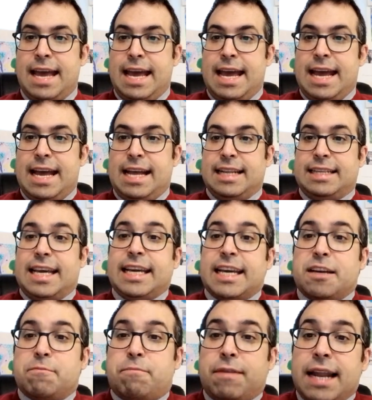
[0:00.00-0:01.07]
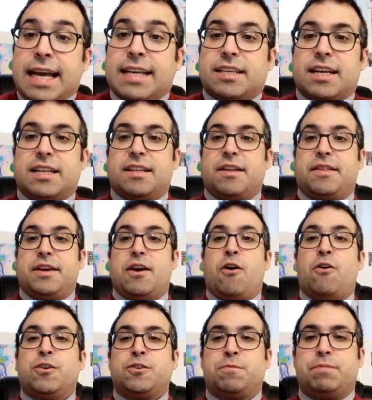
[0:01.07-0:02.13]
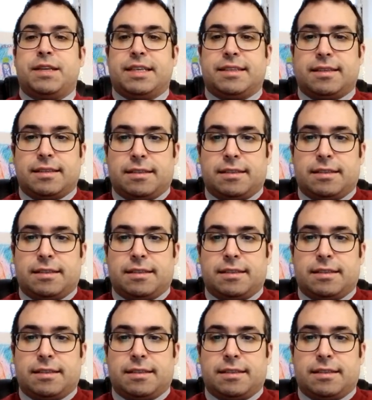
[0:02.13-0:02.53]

Taking place under the auspices